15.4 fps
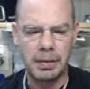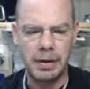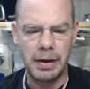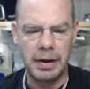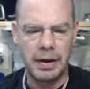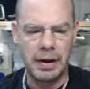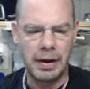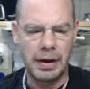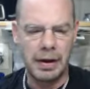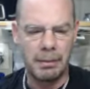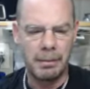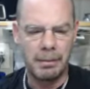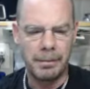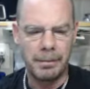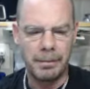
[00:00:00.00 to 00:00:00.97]
but
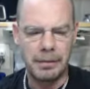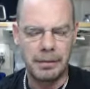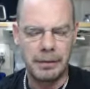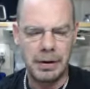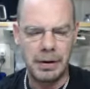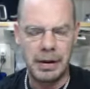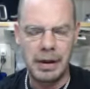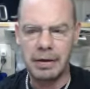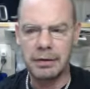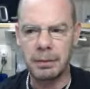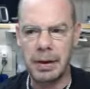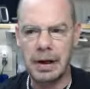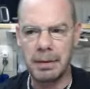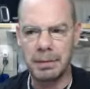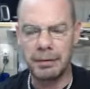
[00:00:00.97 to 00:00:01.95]
um, you know, and that's
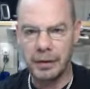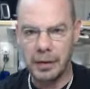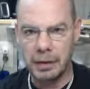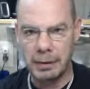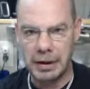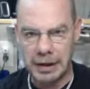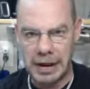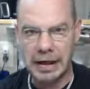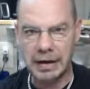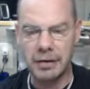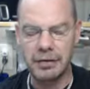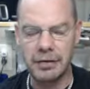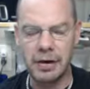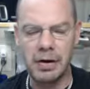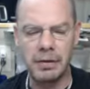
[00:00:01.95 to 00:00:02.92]
why I prefer my
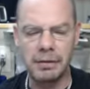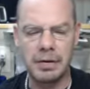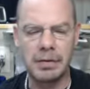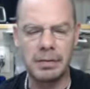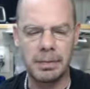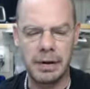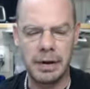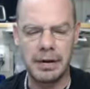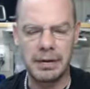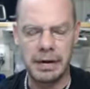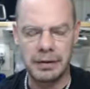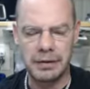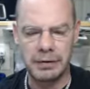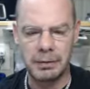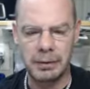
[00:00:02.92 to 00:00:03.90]
lacquers over it. But
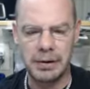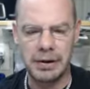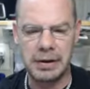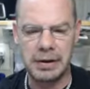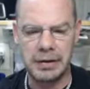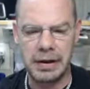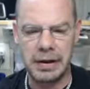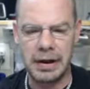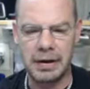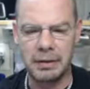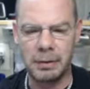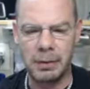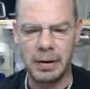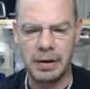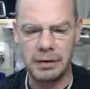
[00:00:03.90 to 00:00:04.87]
I just wanted to get that out
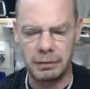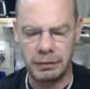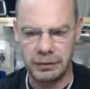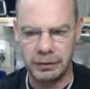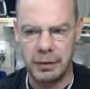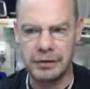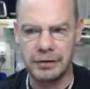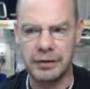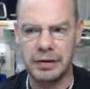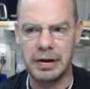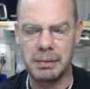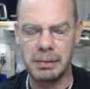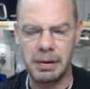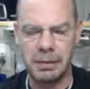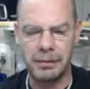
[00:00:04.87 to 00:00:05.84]
of the way. There was a question
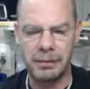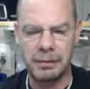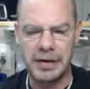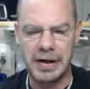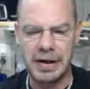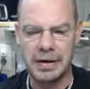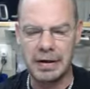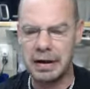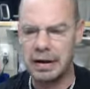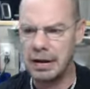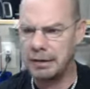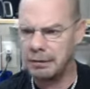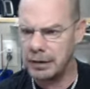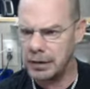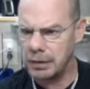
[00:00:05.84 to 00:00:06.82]
that come up from that.
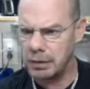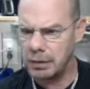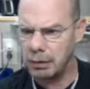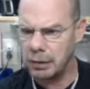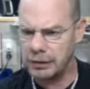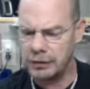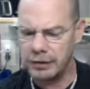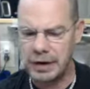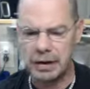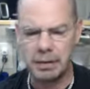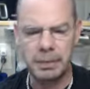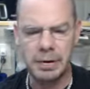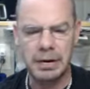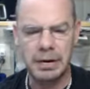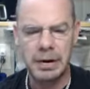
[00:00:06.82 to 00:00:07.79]
I forget who it was
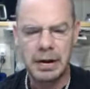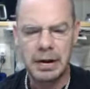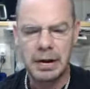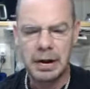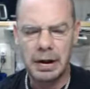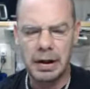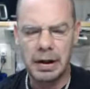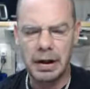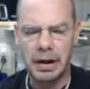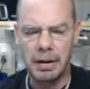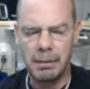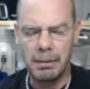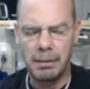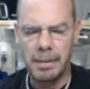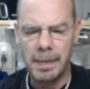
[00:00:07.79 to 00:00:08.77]
now, but
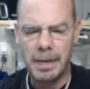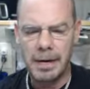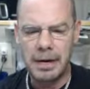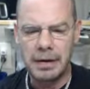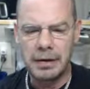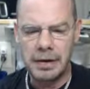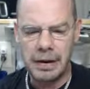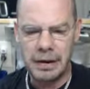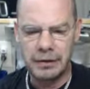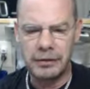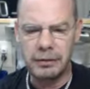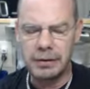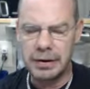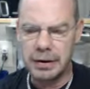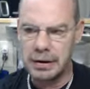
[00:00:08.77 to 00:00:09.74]
um,
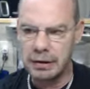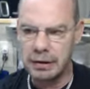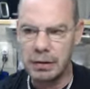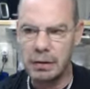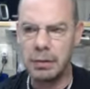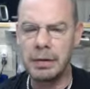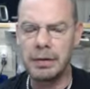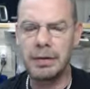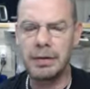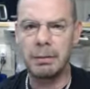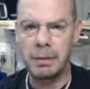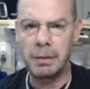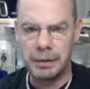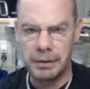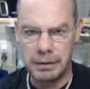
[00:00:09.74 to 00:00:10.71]
yes, you can do it with
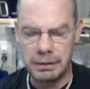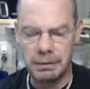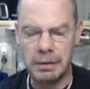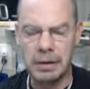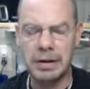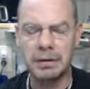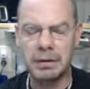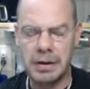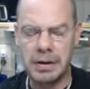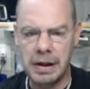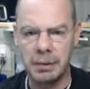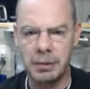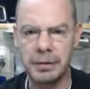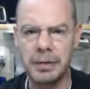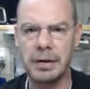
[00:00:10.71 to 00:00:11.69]
with the regular
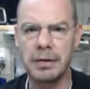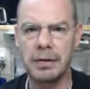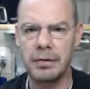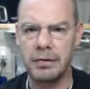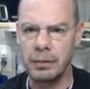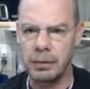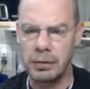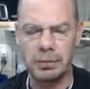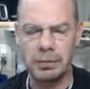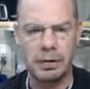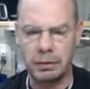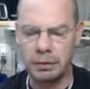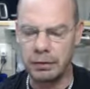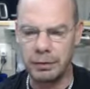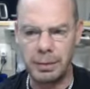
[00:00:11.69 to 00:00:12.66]
enamel thinners or
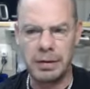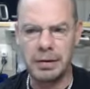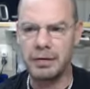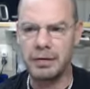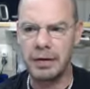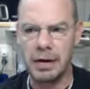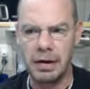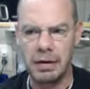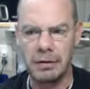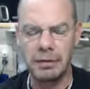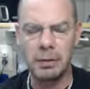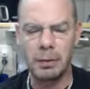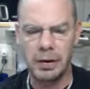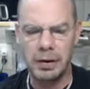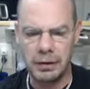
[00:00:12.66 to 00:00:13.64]
mineral spirits or however
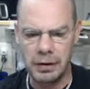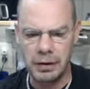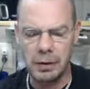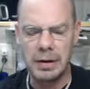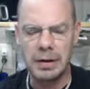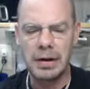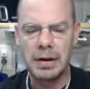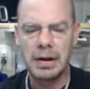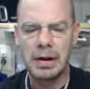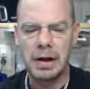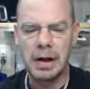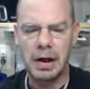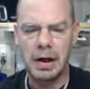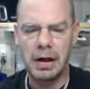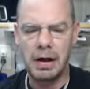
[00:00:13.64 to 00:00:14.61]
you want to do it.
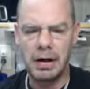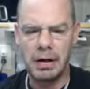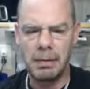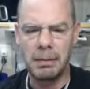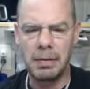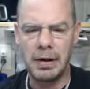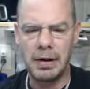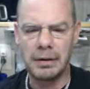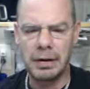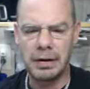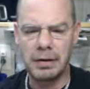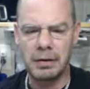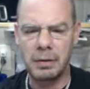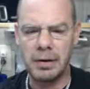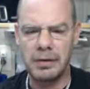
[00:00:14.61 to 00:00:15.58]
Um, but I
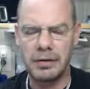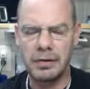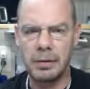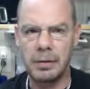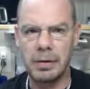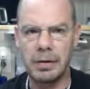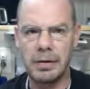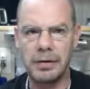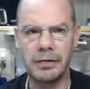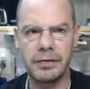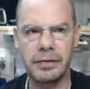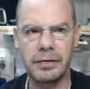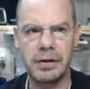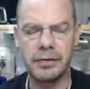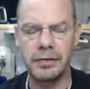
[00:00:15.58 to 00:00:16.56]
think the question
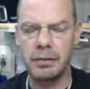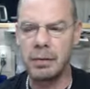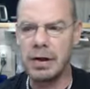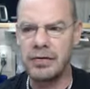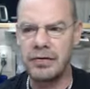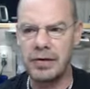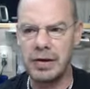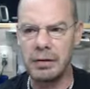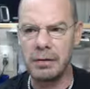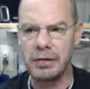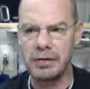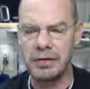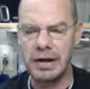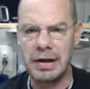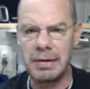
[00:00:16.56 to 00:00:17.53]
was, is the ratio
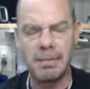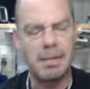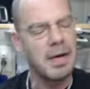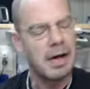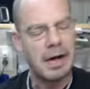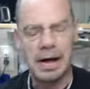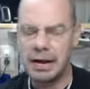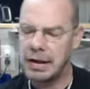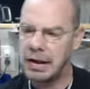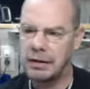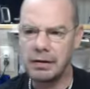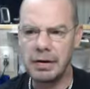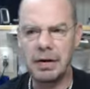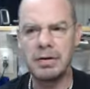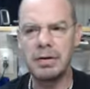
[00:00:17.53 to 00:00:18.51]
the same? I
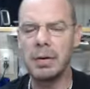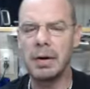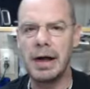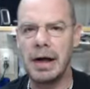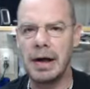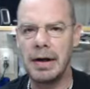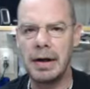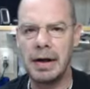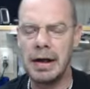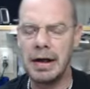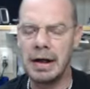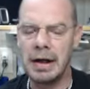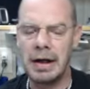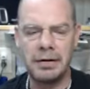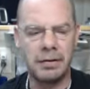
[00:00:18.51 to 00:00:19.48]
can't tell you on that.
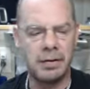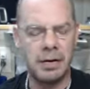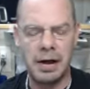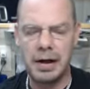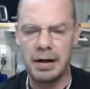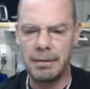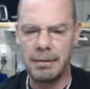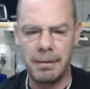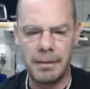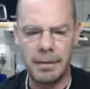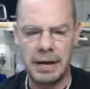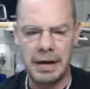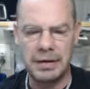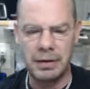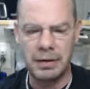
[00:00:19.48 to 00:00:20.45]
I, I do not,
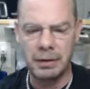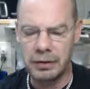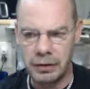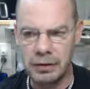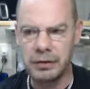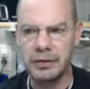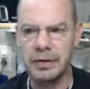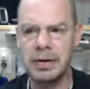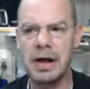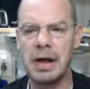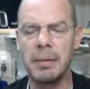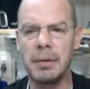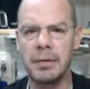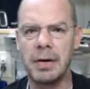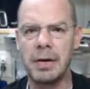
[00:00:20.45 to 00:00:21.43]
I don't use
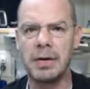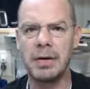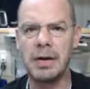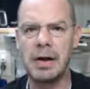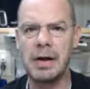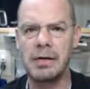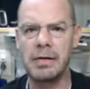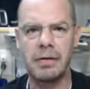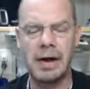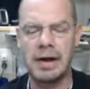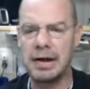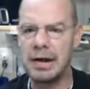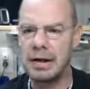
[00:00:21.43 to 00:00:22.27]
enamel thinner in it, so I